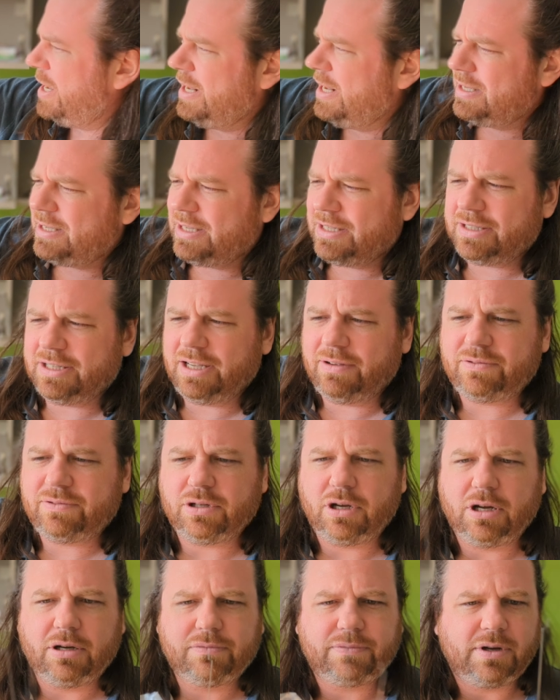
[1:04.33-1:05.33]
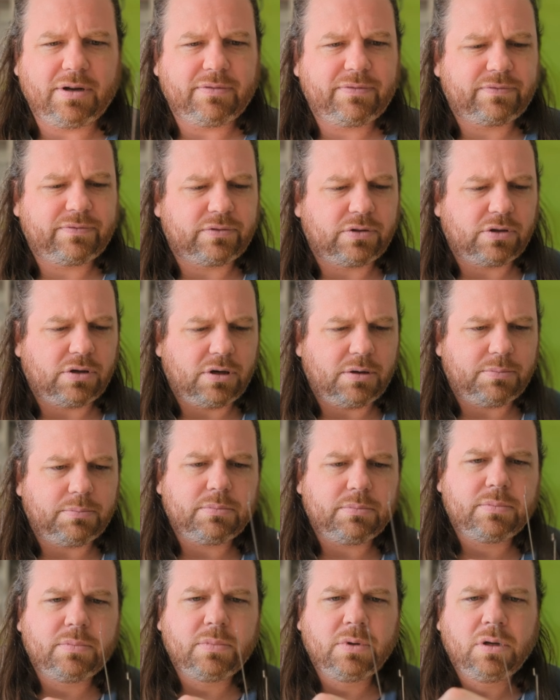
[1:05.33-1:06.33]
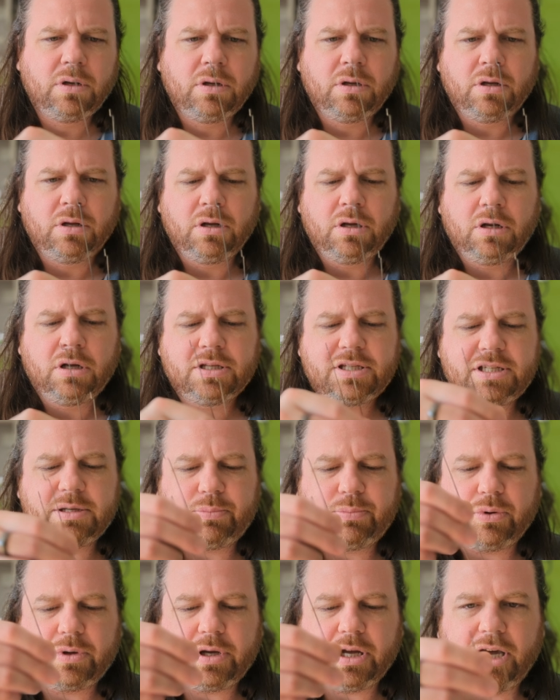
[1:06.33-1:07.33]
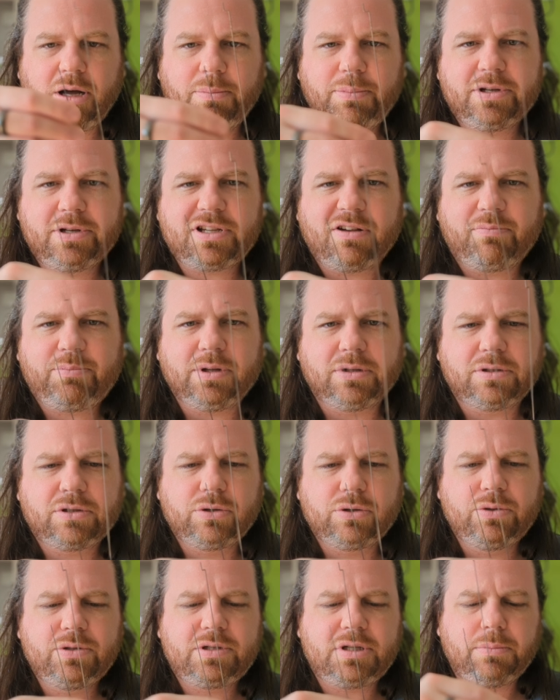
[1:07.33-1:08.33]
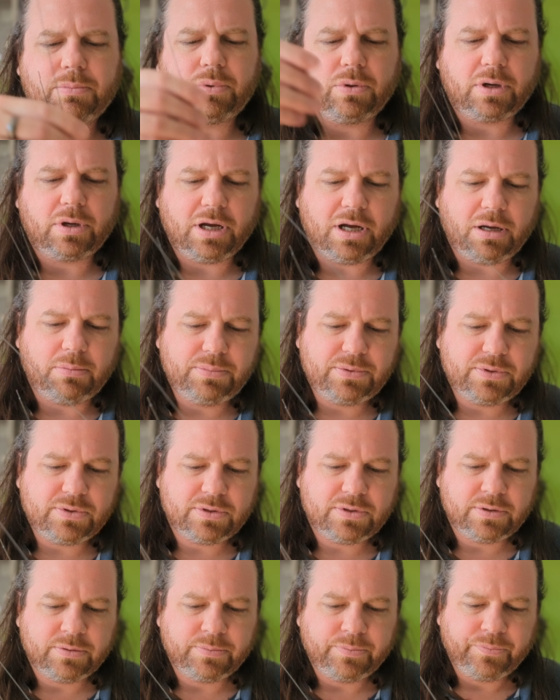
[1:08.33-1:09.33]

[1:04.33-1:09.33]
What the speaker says: pieces left over from Simple Cub because I've built 2 Simple Cubs.